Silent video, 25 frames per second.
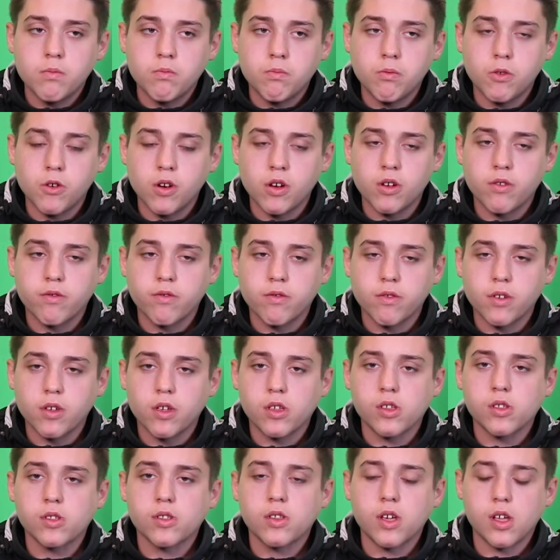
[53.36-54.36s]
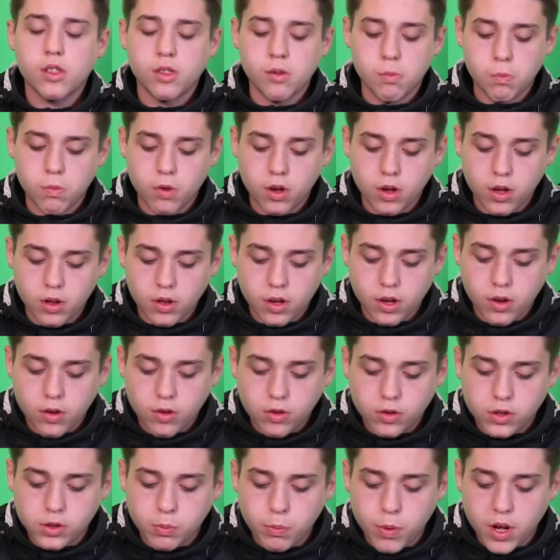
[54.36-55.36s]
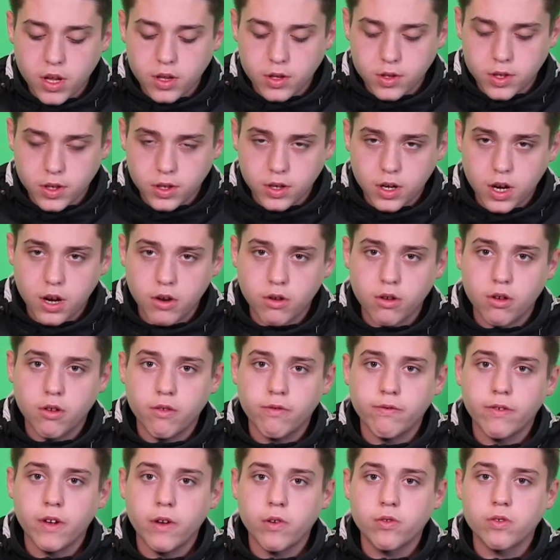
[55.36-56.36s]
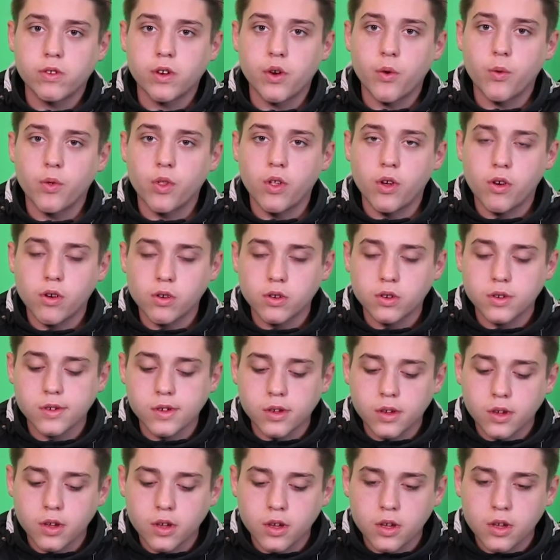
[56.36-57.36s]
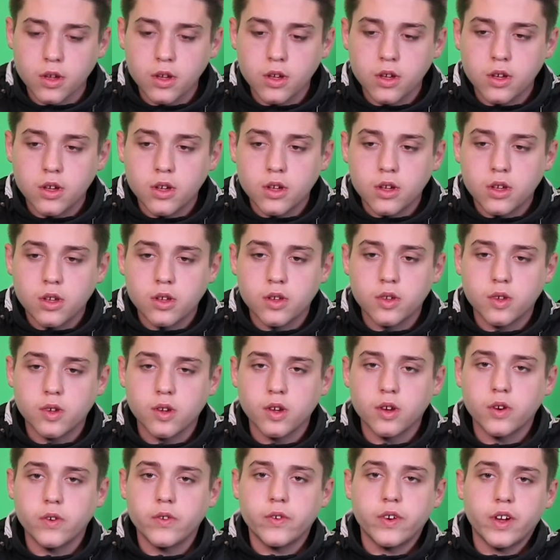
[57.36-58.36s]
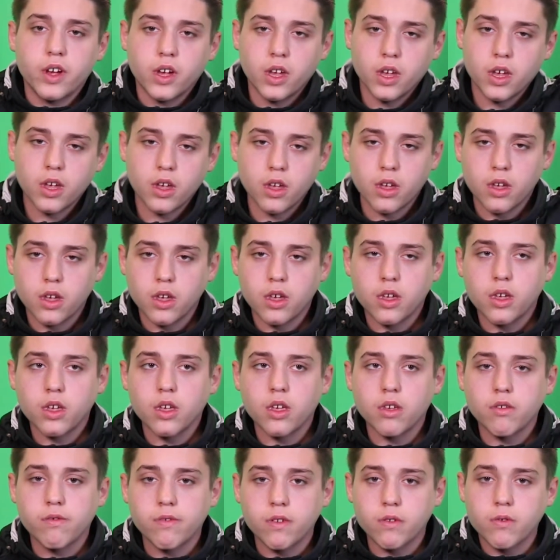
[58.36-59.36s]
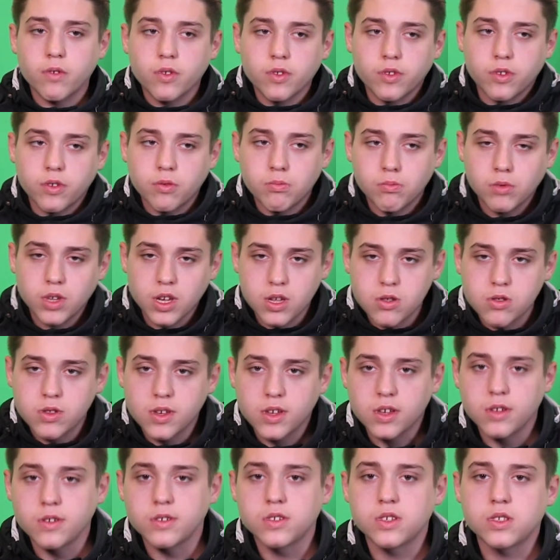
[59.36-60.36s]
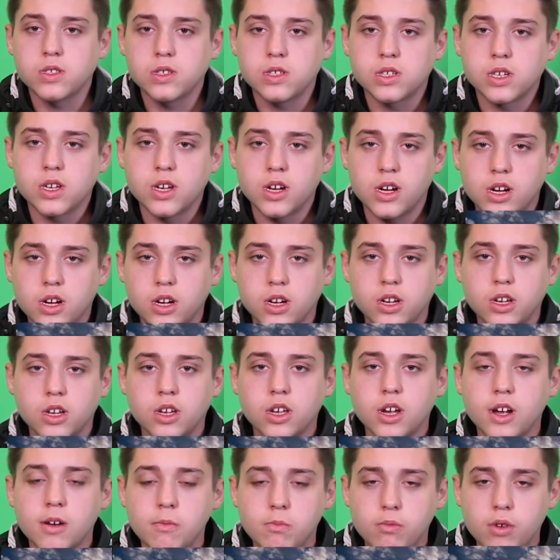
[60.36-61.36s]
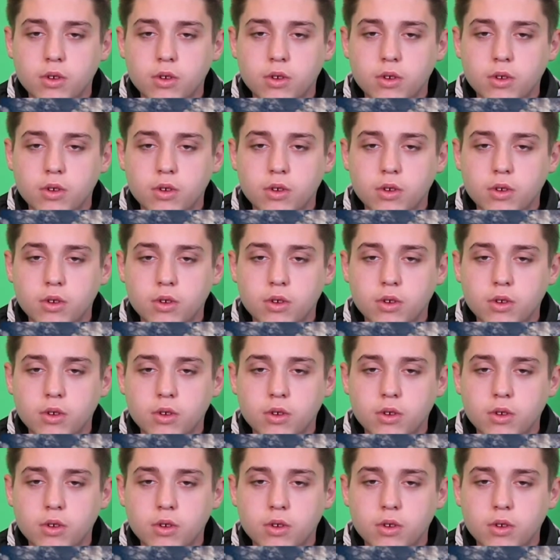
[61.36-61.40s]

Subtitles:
But if it all depends on how your photo looks. So if you want some details in the sky, you can